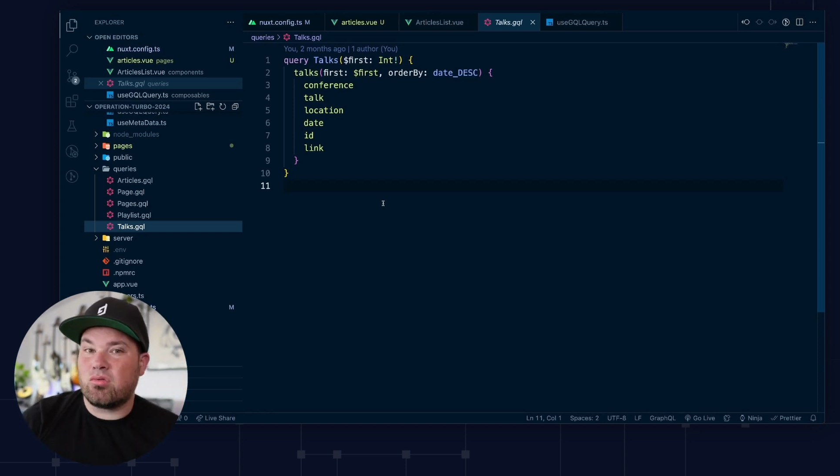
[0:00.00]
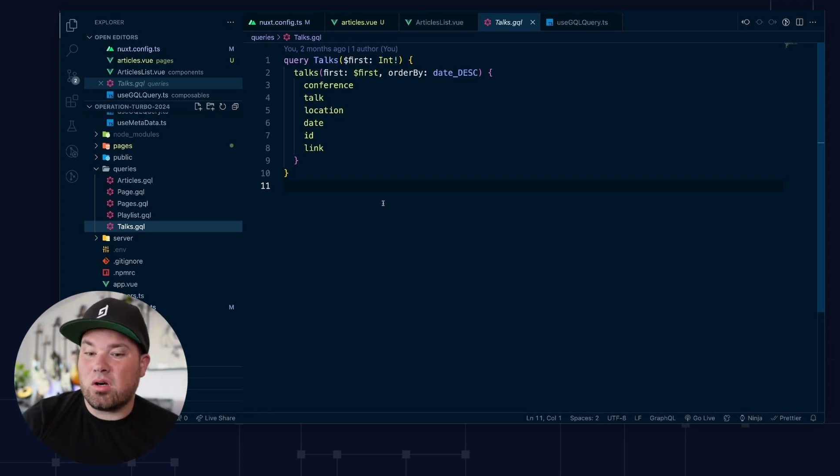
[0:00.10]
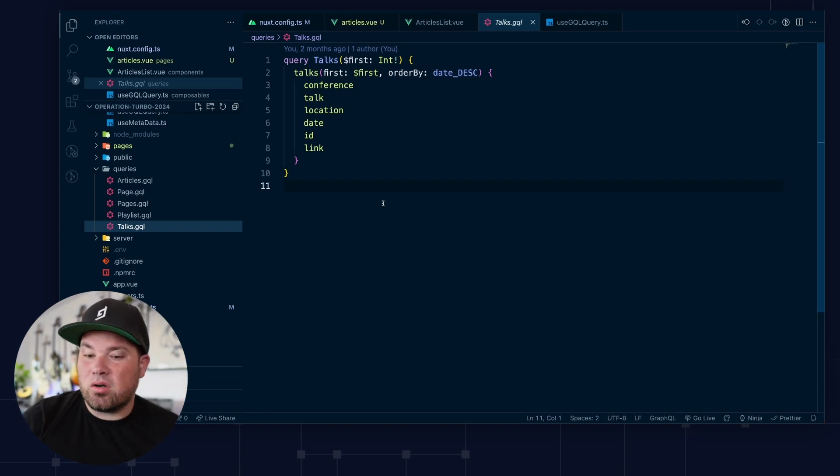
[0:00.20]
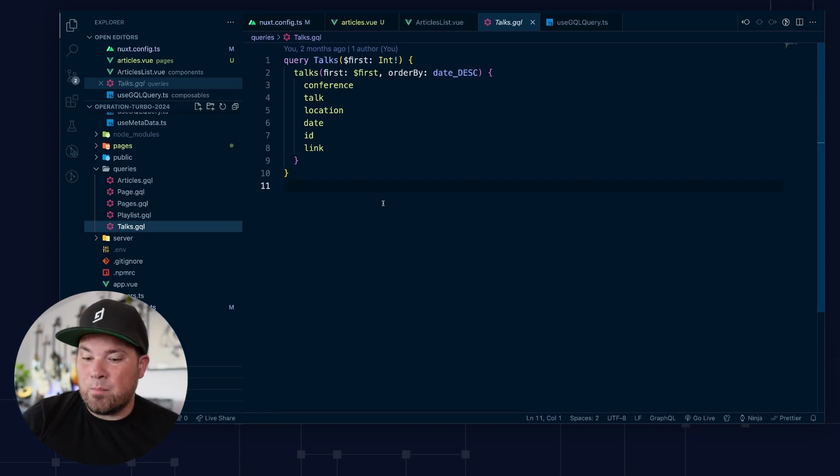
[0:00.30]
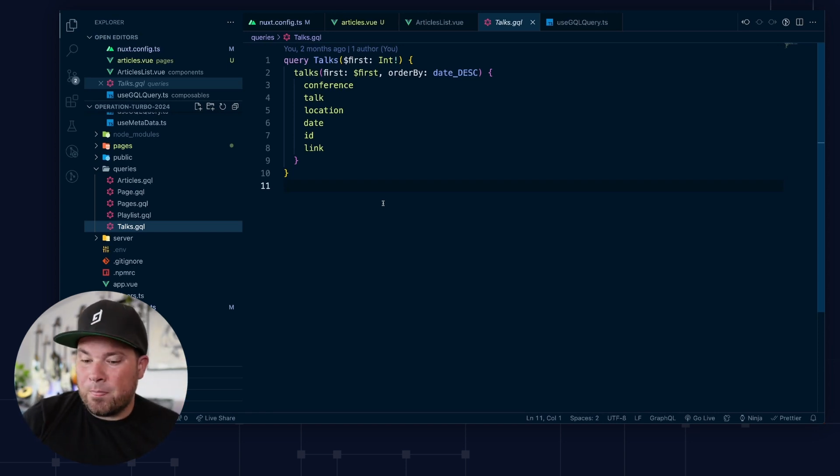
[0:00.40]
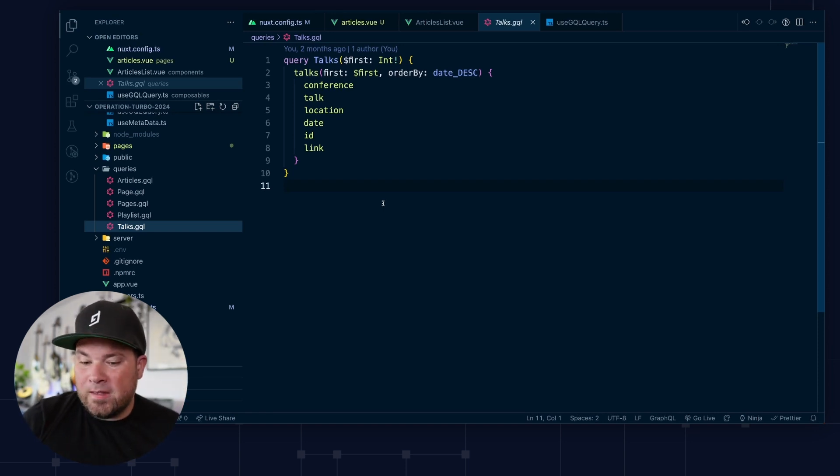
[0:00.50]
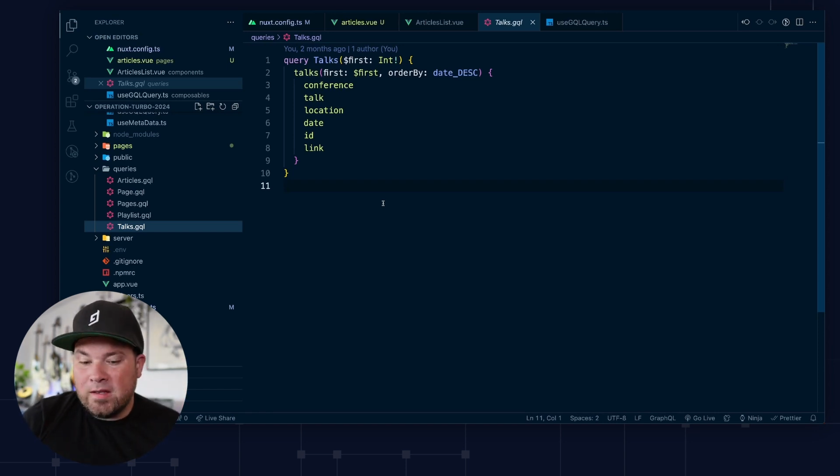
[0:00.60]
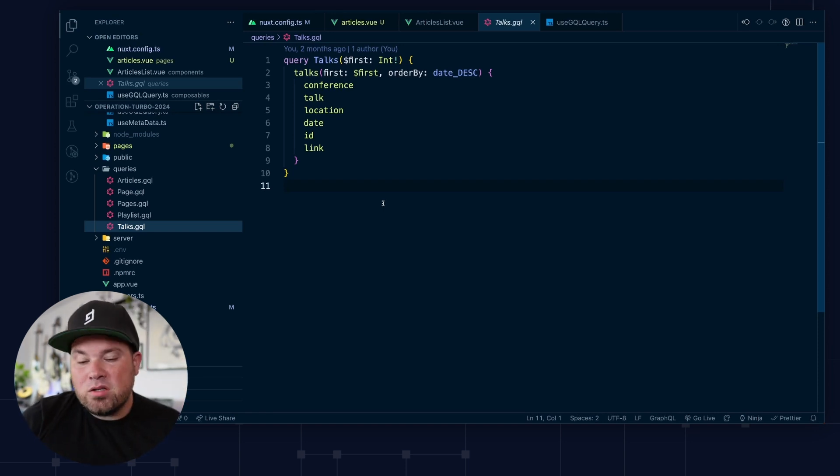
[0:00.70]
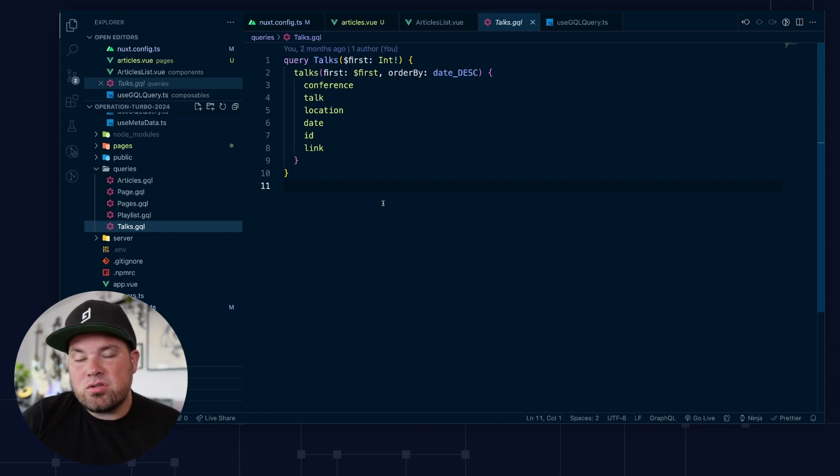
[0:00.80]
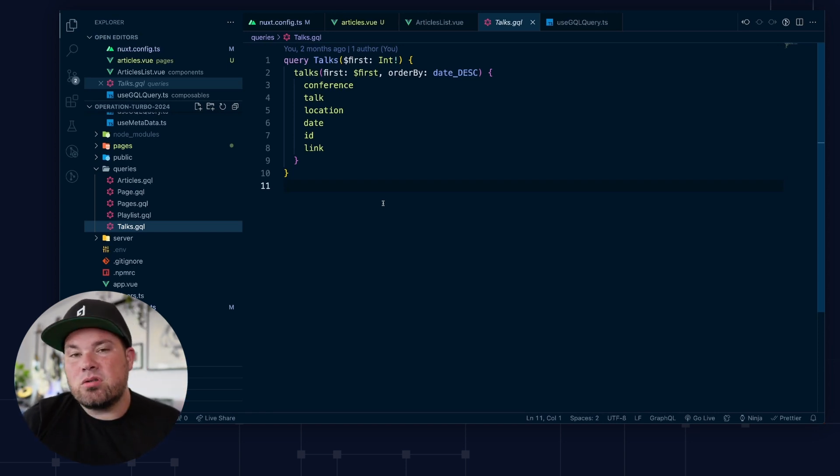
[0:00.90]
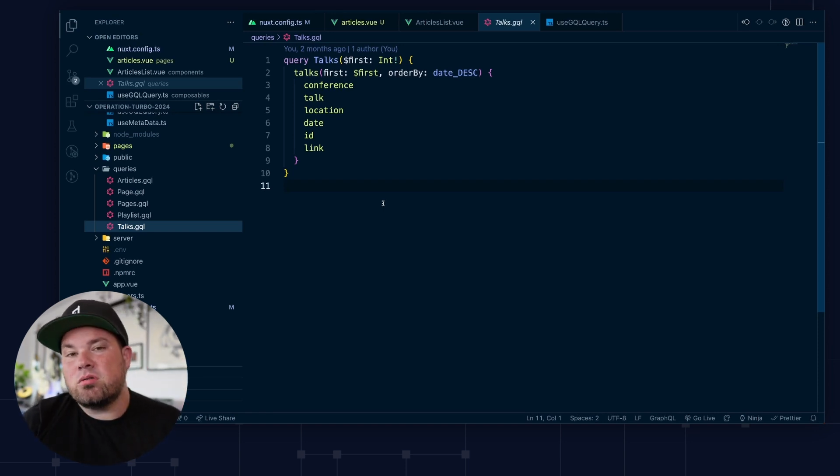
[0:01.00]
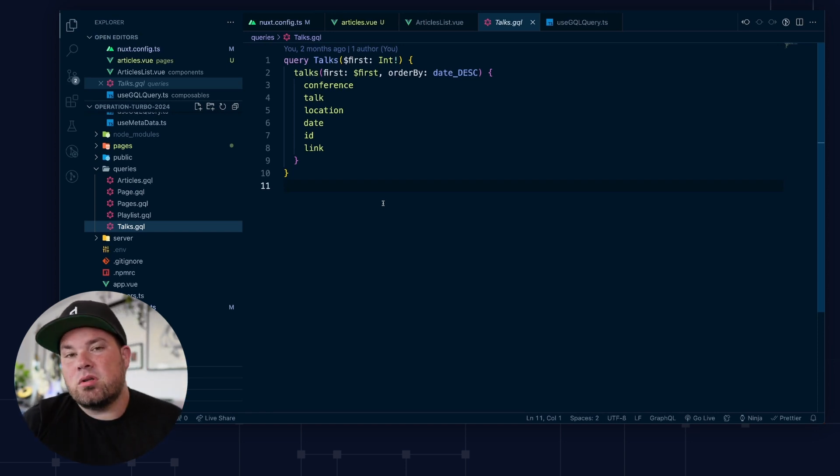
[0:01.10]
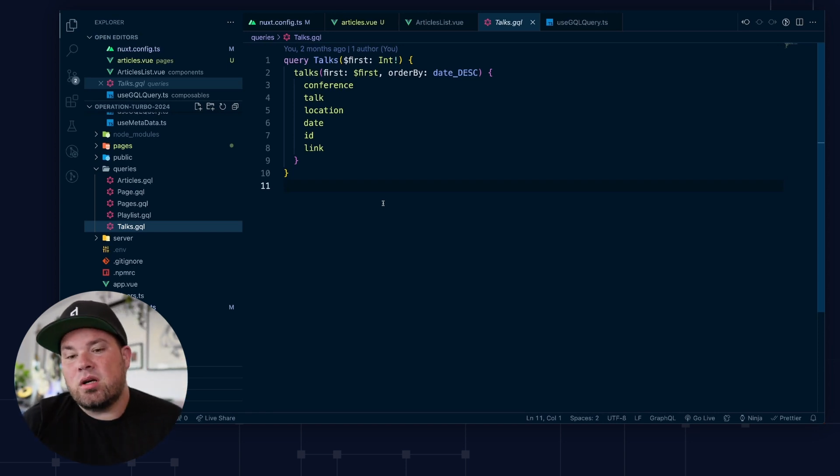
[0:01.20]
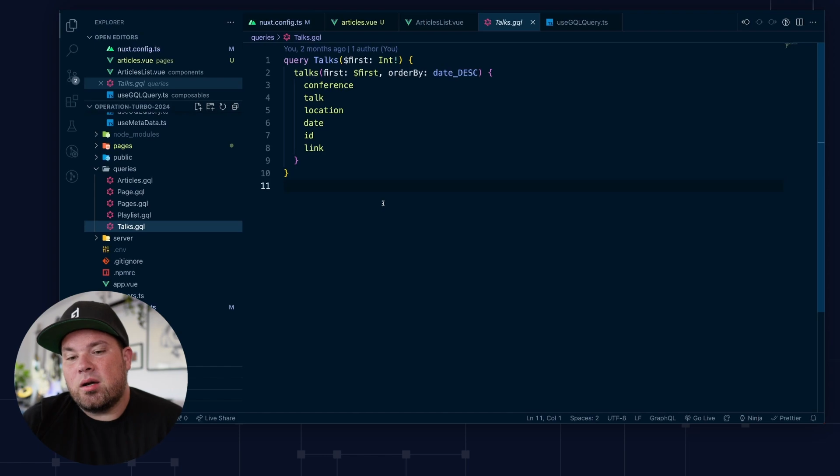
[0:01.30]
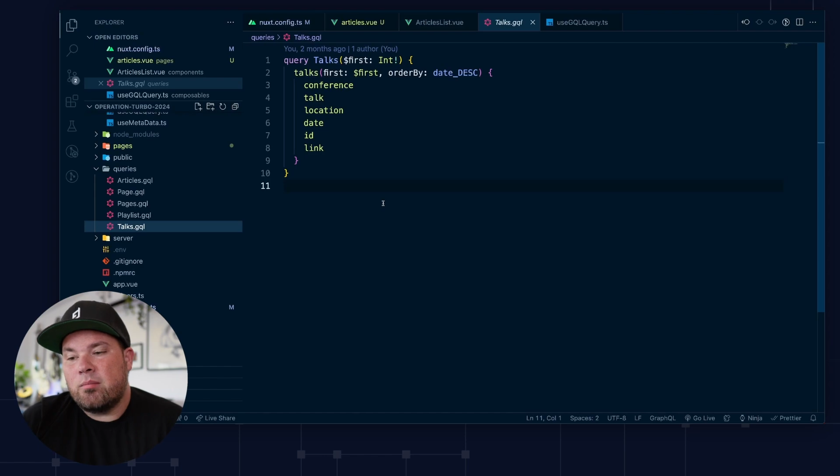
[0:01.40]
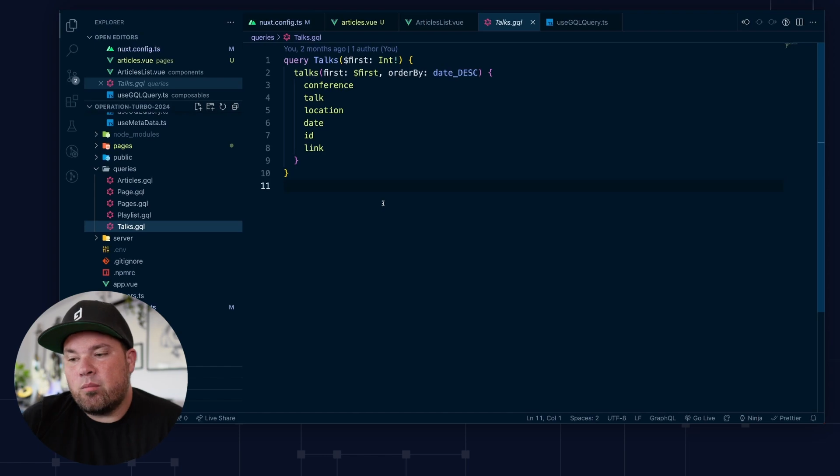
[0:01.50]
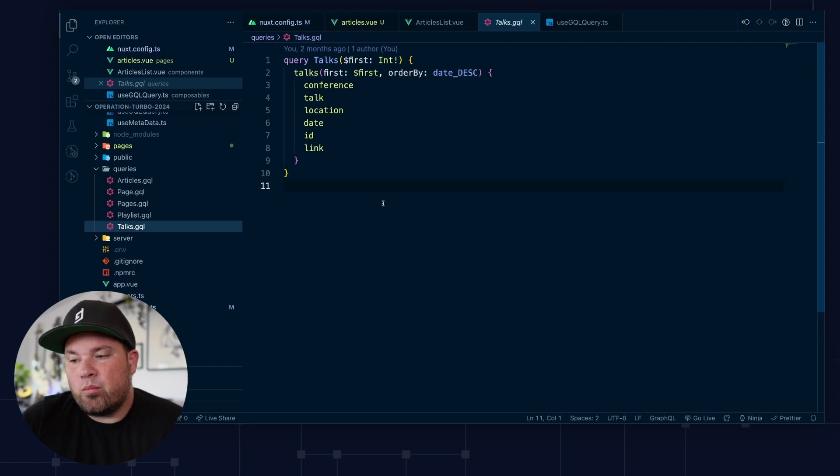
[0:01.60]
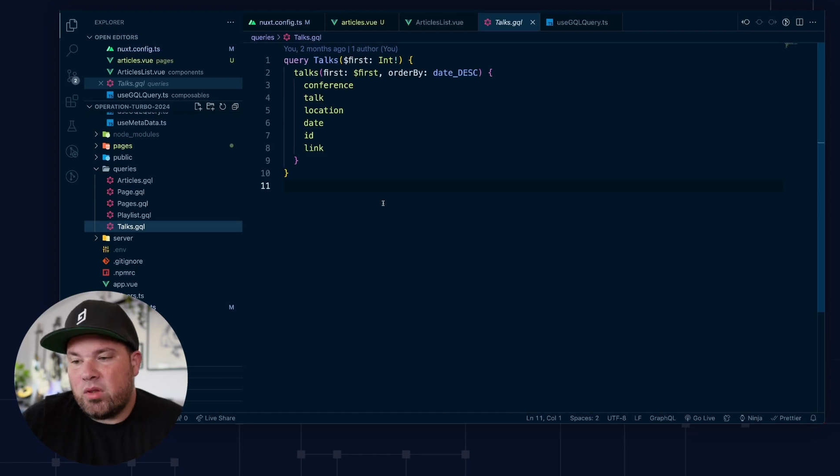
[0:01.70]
rock. So um,